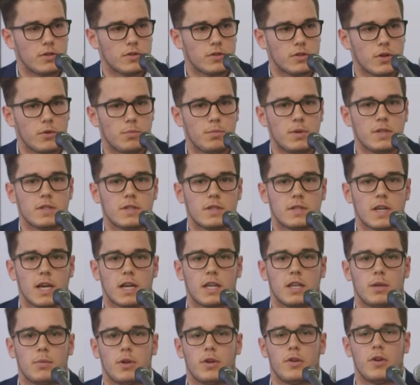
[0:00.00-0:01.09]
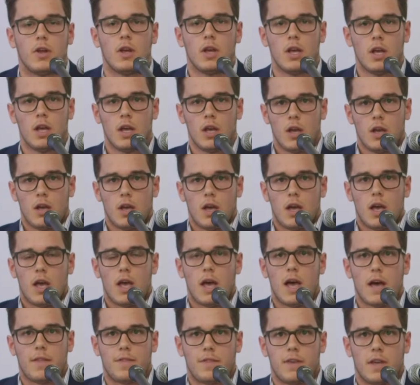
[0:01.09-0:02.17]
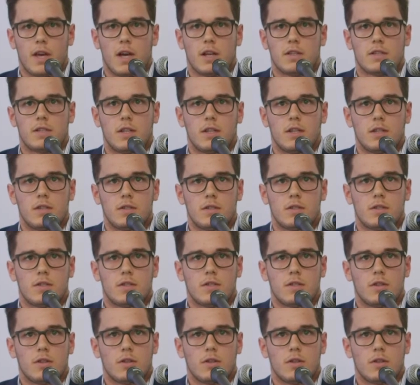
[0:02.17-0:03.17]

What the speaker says: So business acumen at the outset is